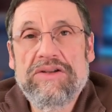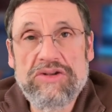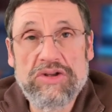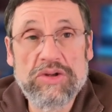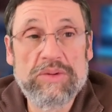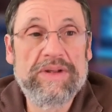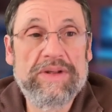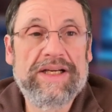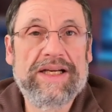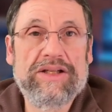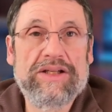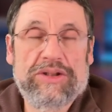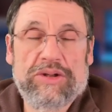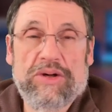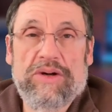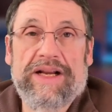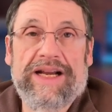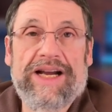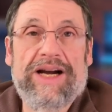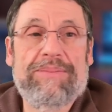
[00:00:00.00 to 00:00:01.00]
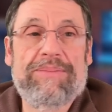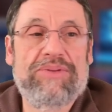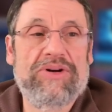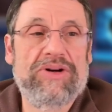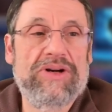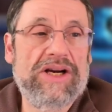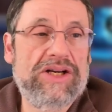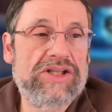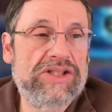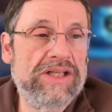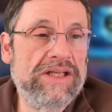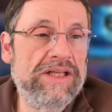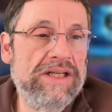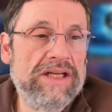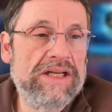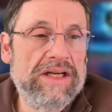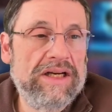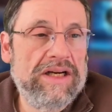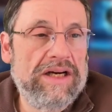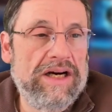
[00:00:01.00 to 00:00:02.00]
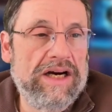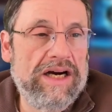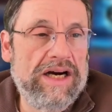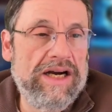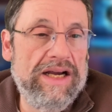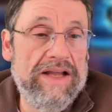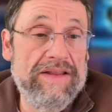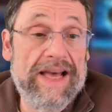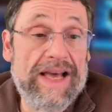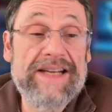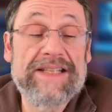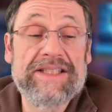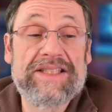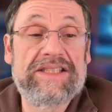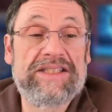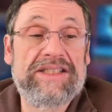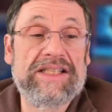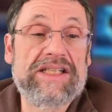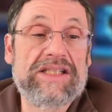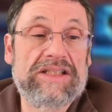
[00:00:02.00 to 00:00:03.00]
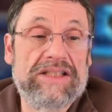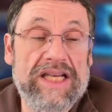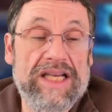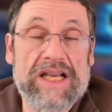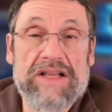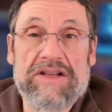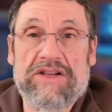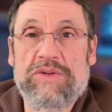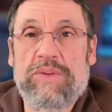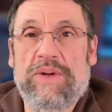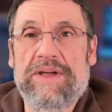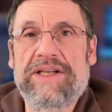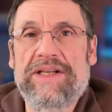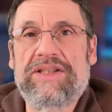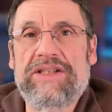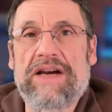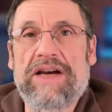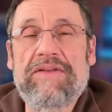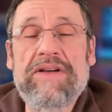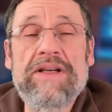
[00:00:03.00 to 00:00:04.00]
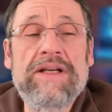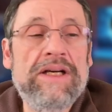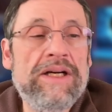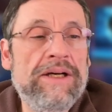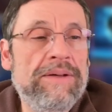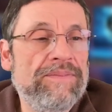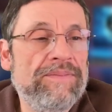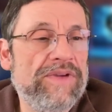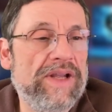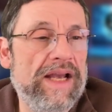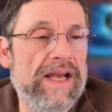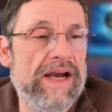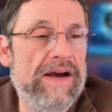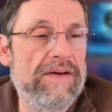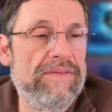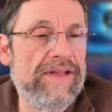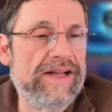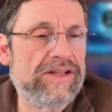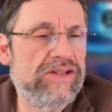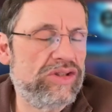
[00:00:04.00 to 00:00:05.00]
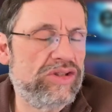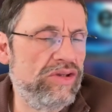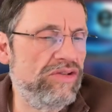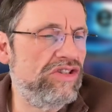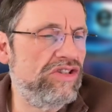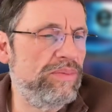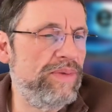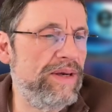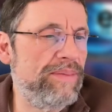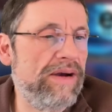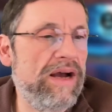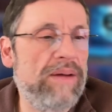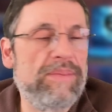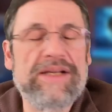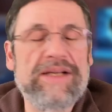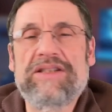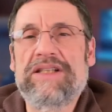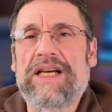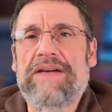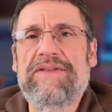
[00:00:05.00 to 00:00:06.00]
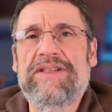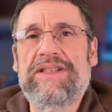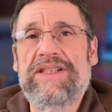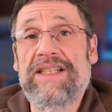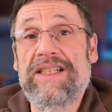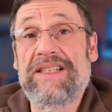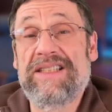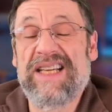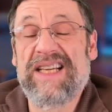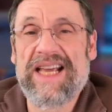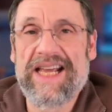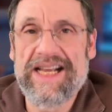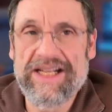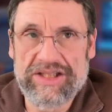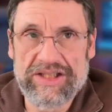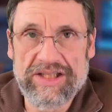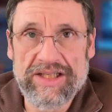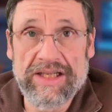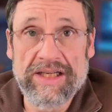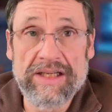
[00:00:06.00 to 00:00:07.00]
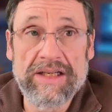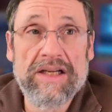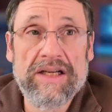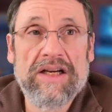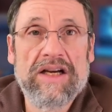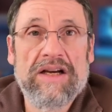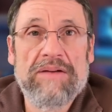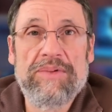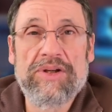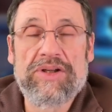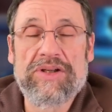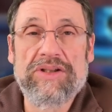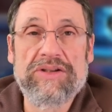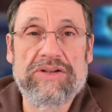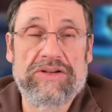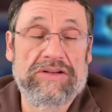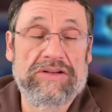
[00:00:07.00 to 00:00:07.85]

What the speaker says: doing and turning out production, and that is 16 of the 27, and that's soon to be probably 17 to 18, because